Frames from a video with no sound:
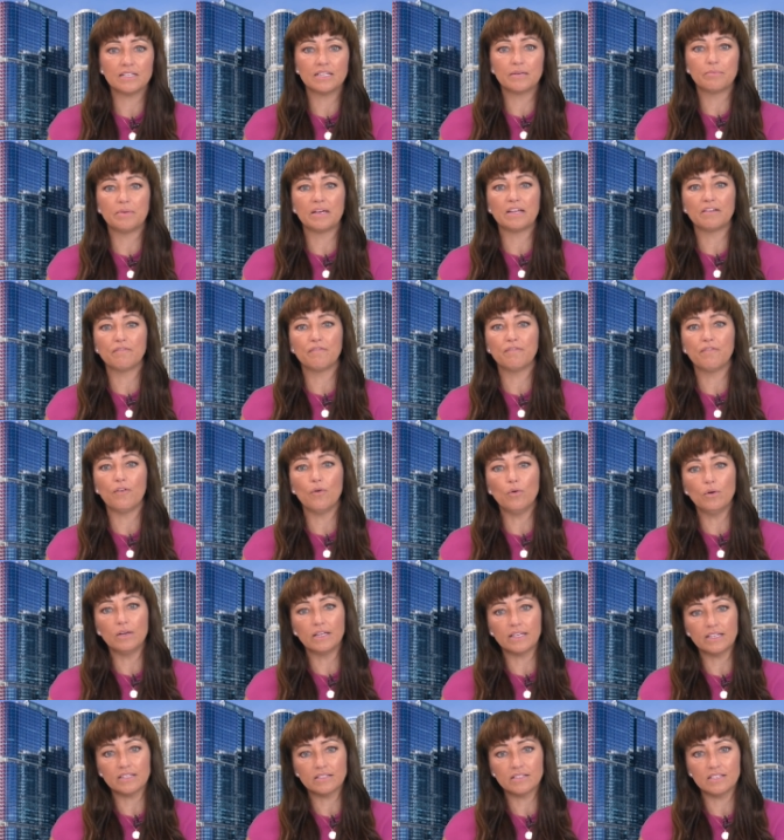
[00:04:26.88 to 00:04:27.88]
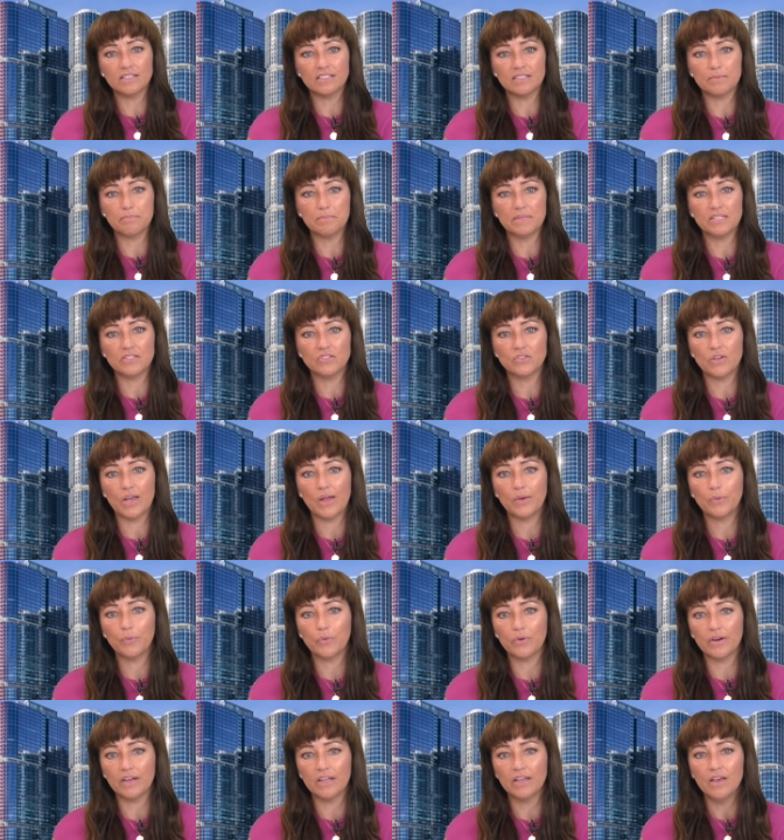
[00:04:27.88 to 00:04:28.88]
been falling since
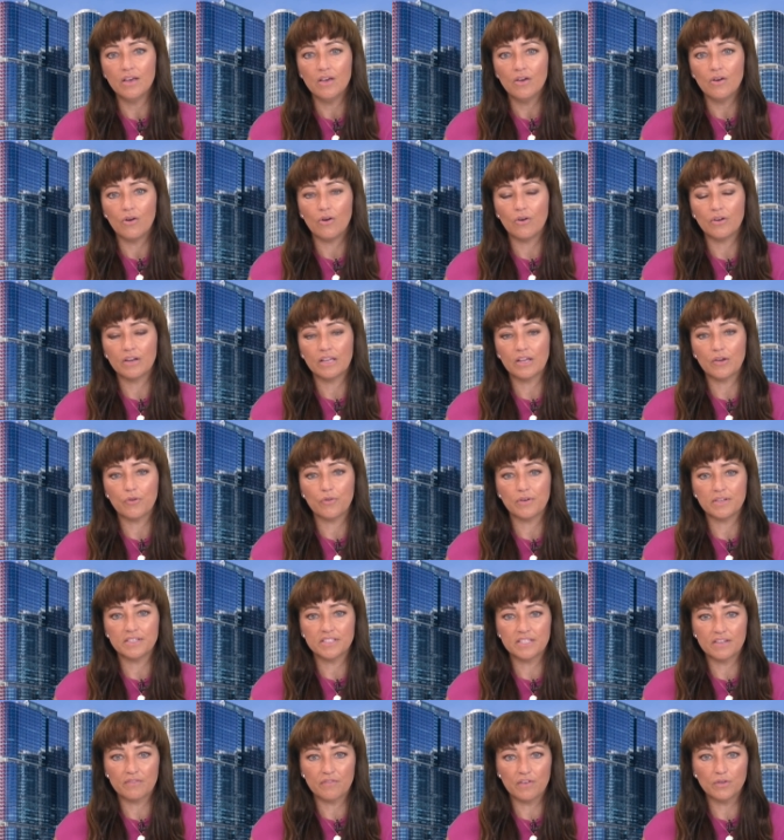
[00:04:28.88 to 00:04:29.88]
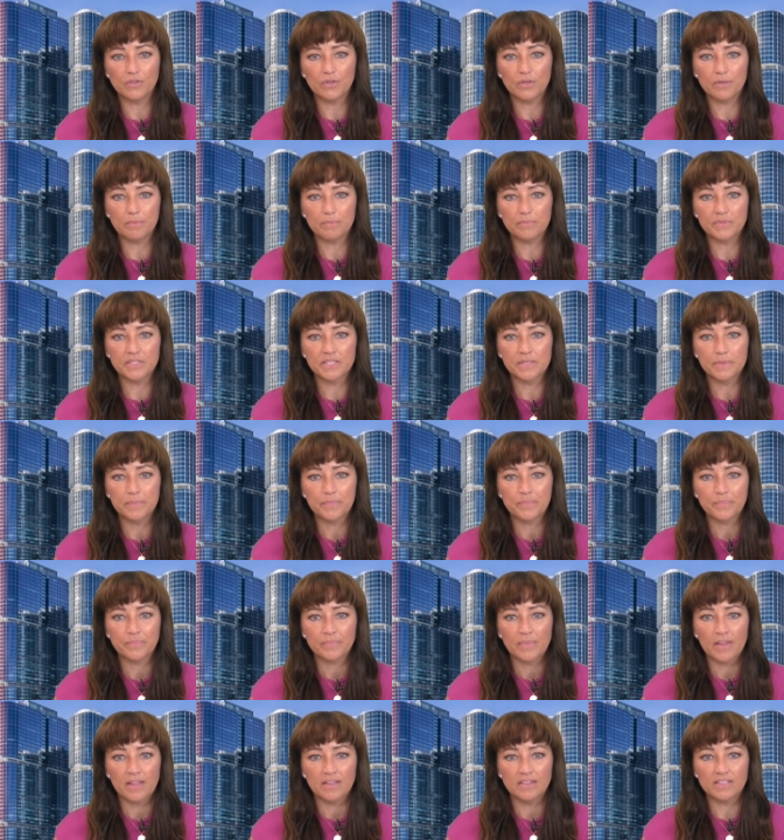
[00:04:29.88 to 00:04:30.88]
mid-January on increasing volumes.
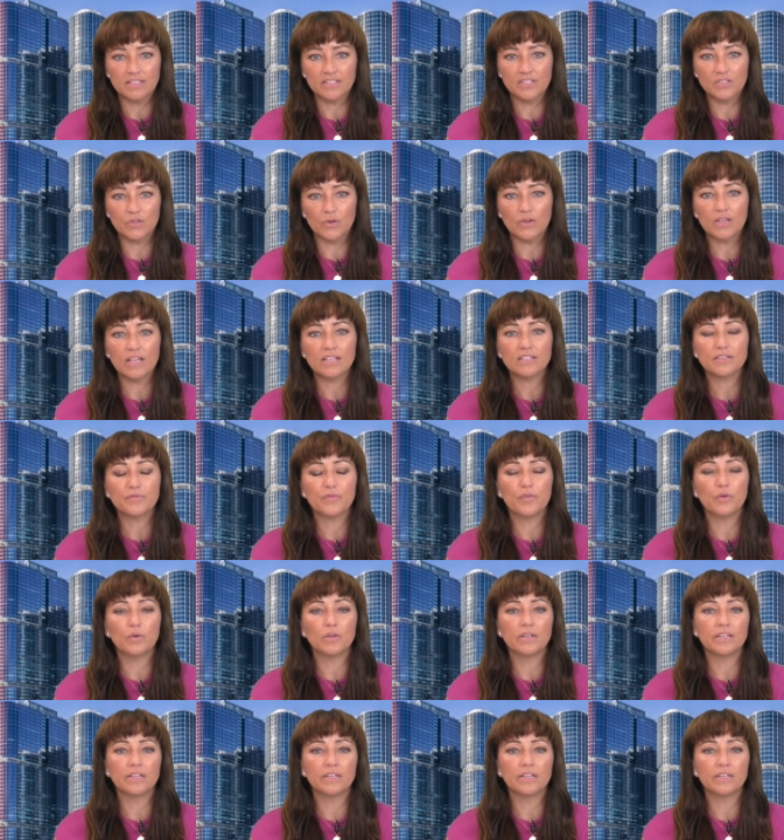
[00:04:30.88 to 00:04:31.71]
The stock has fallen